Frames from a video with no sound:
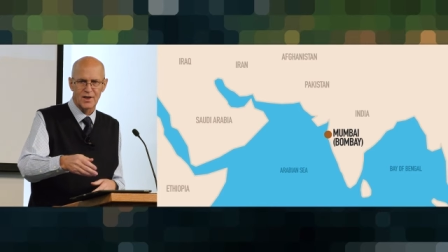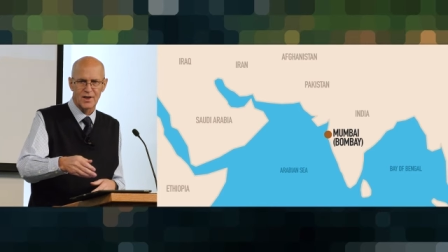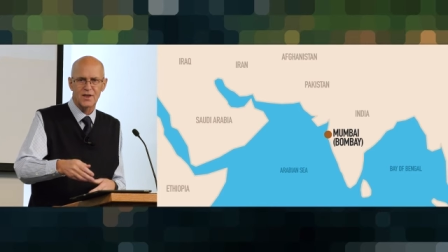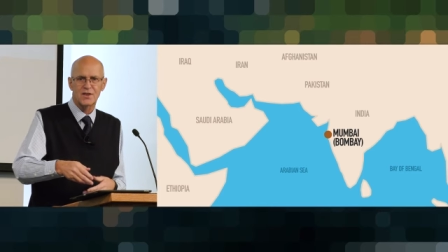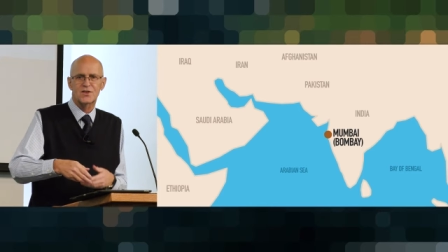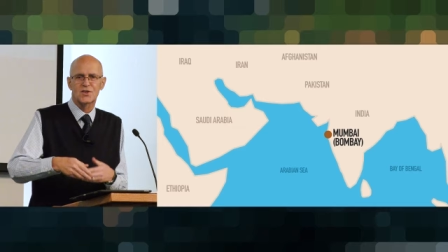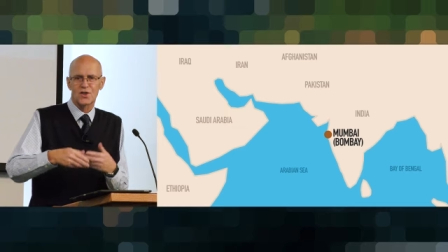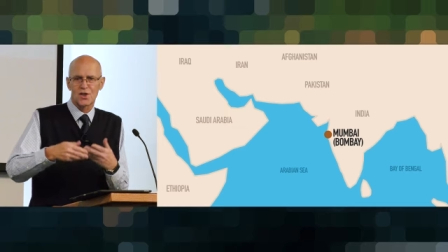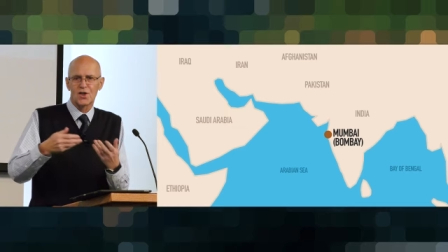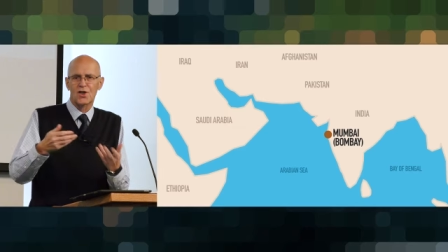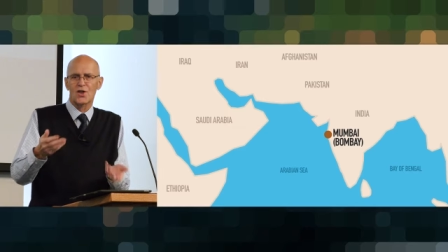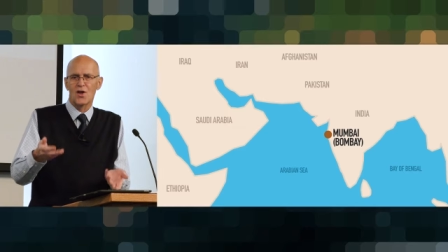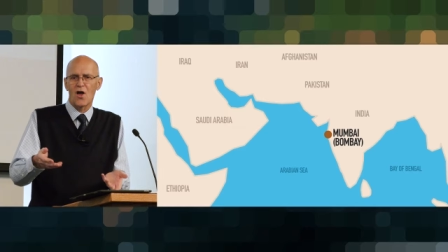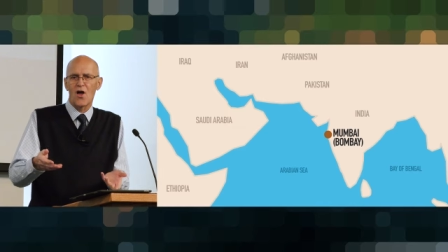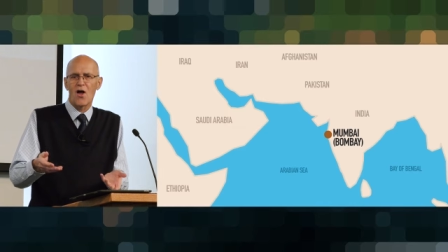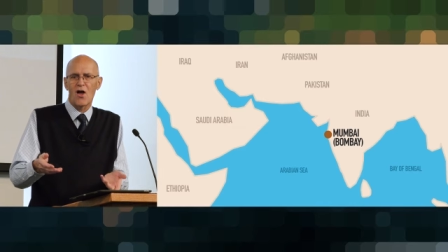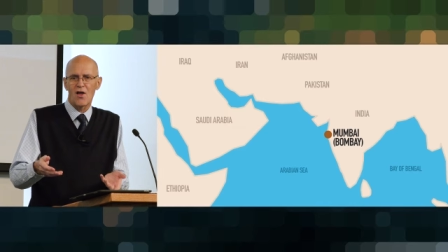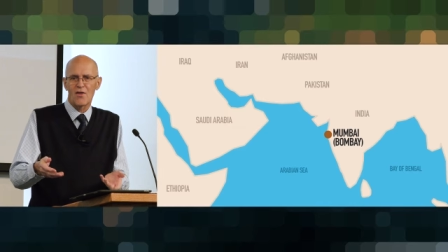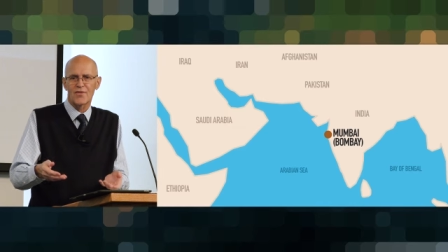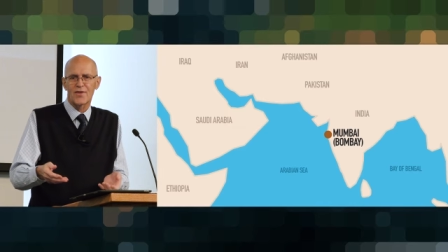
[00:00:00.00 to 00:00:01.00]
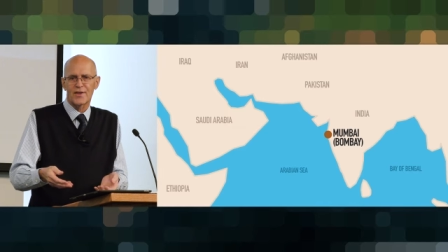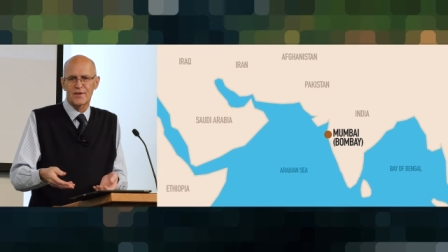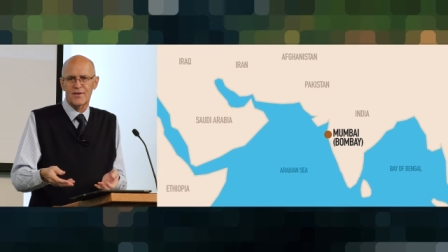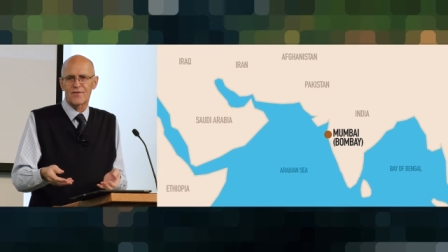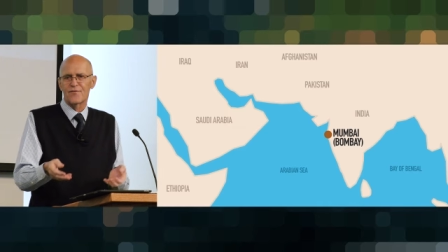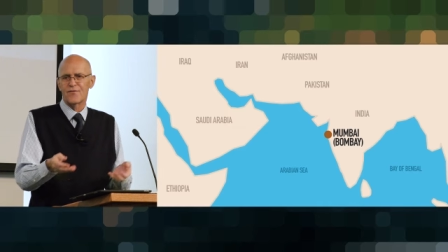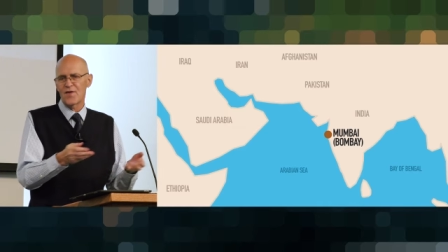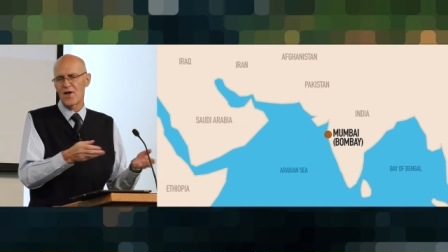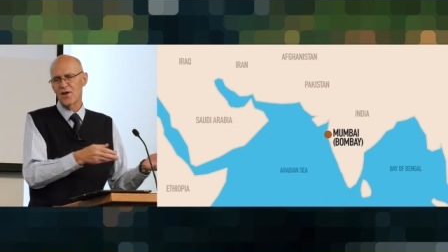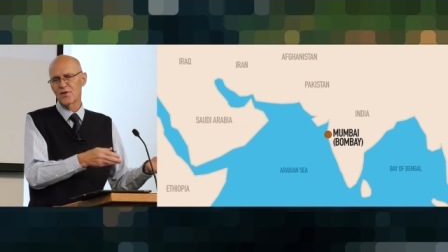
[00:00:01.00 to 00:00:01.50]
It's a law that
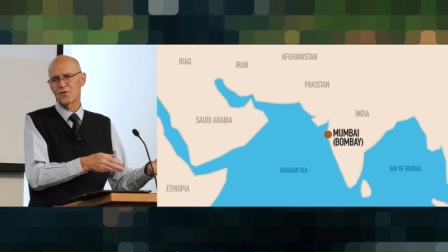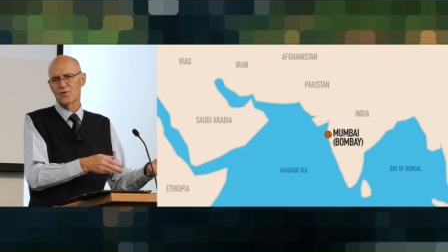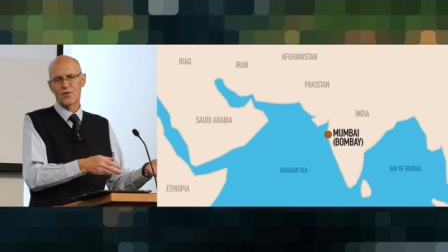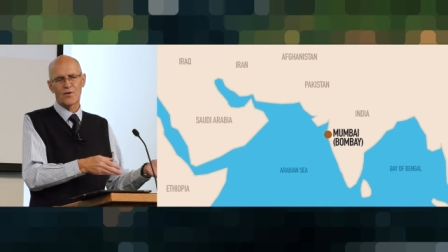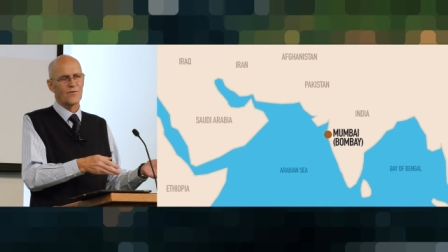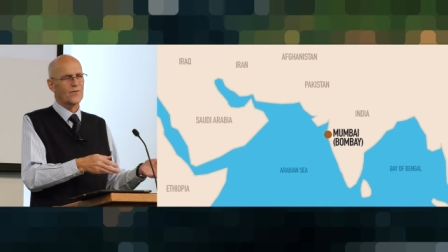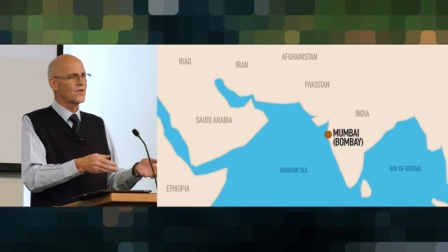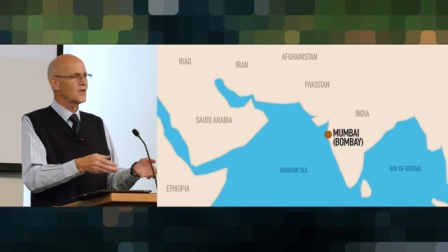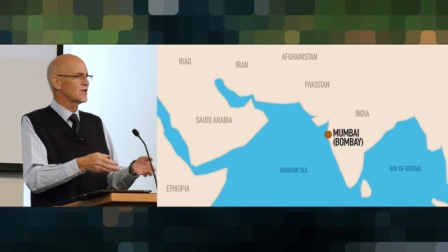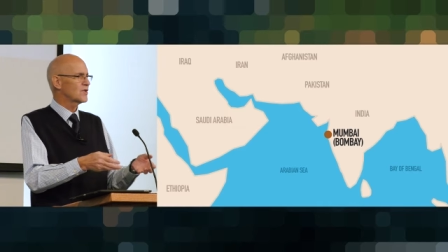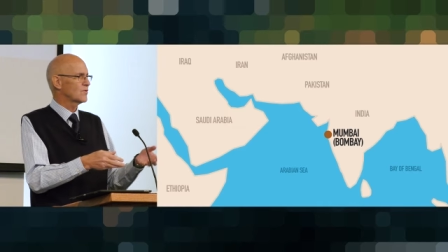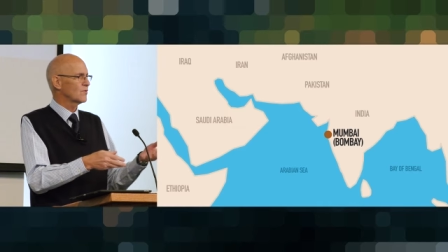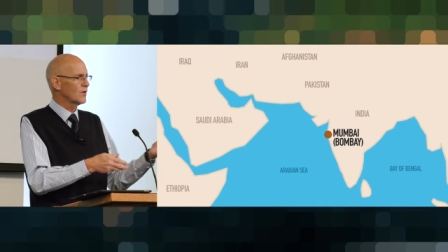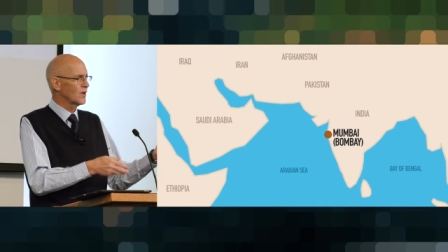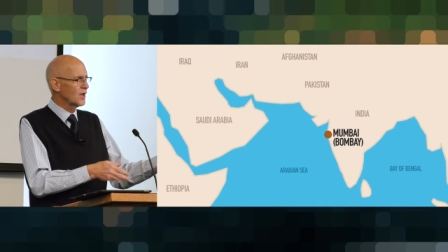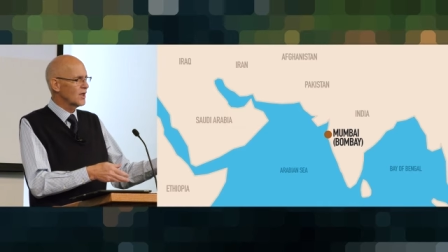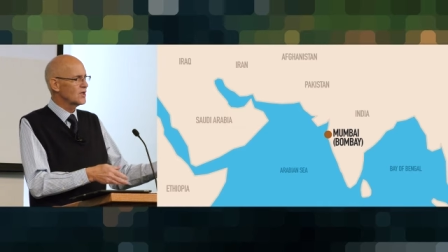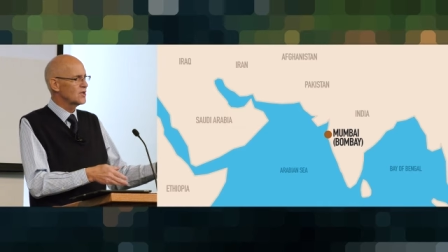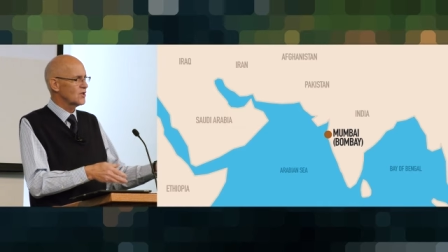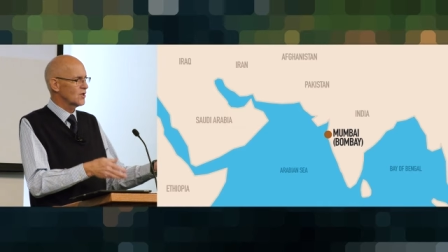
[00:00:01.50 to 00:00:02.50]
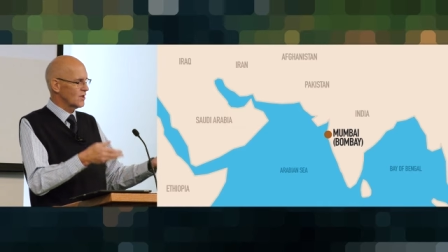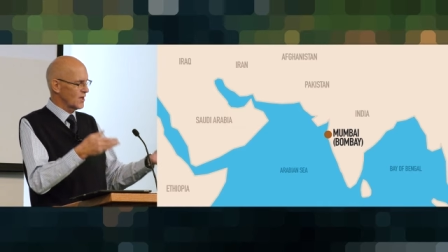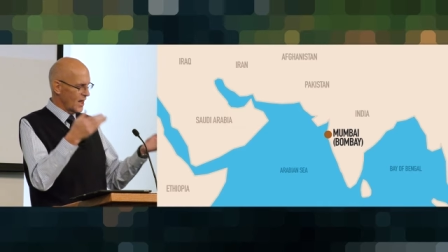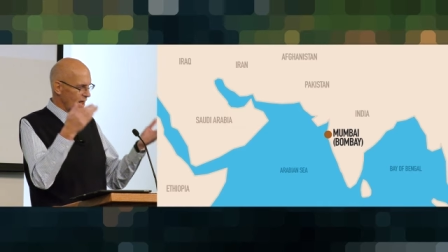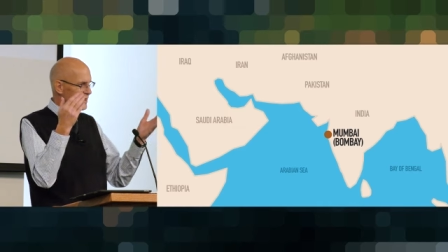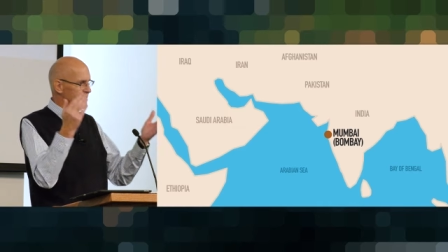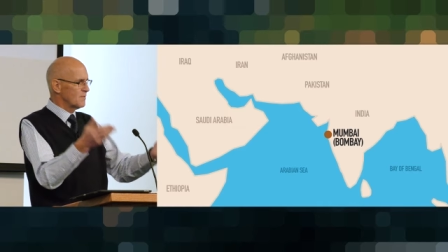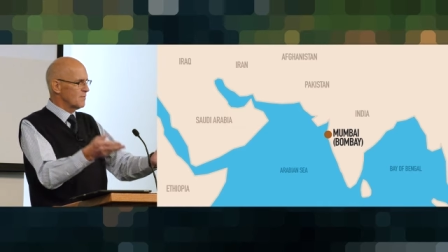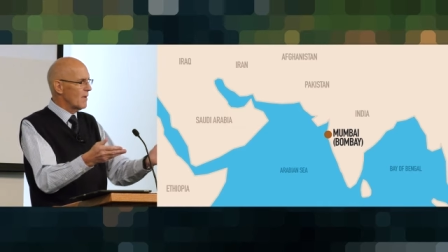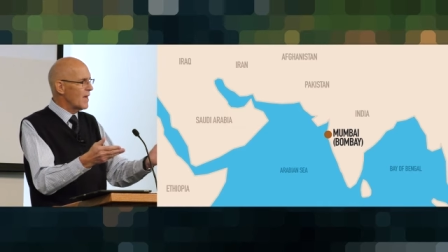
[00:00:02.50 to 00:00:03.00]
the founder of this religion
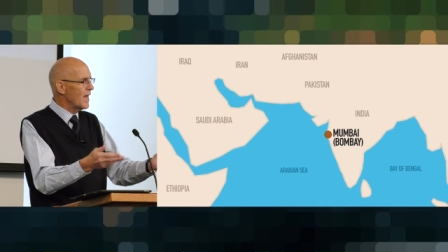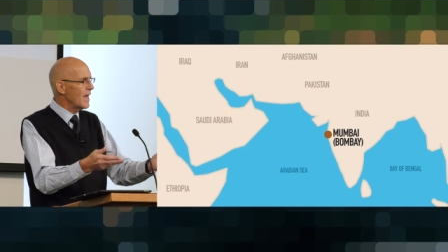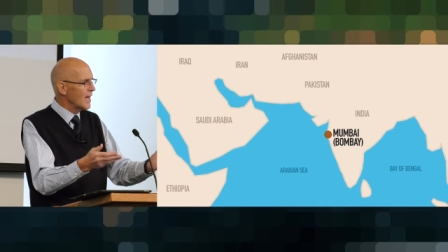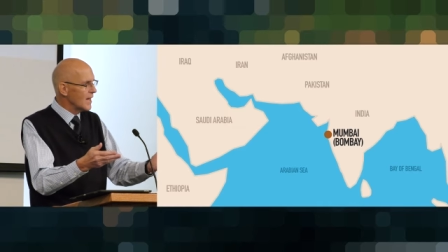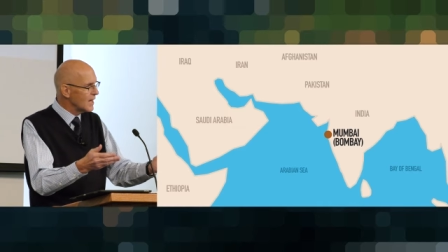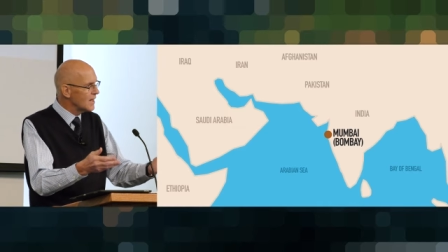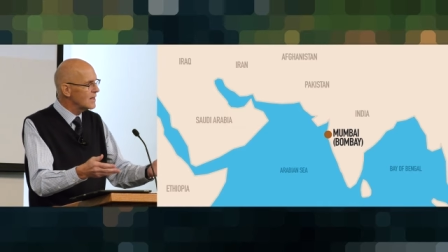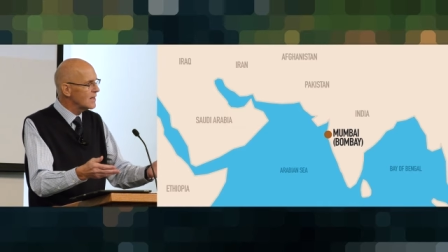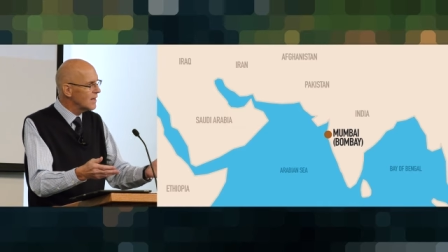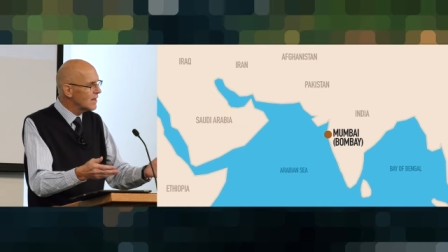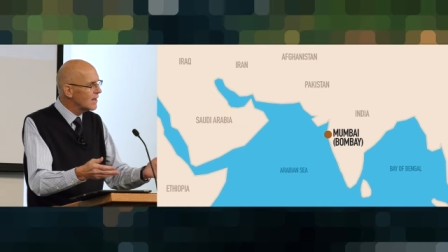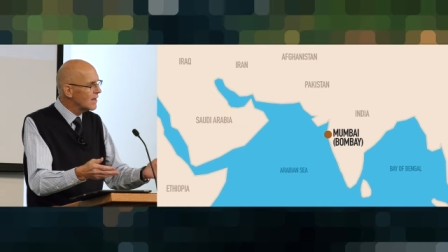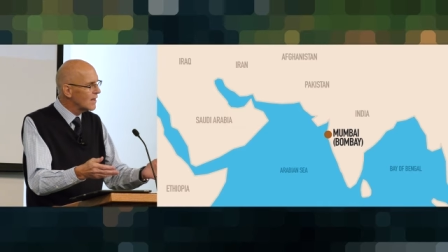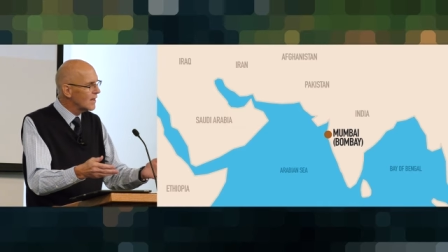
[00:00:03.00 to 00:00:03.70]
has made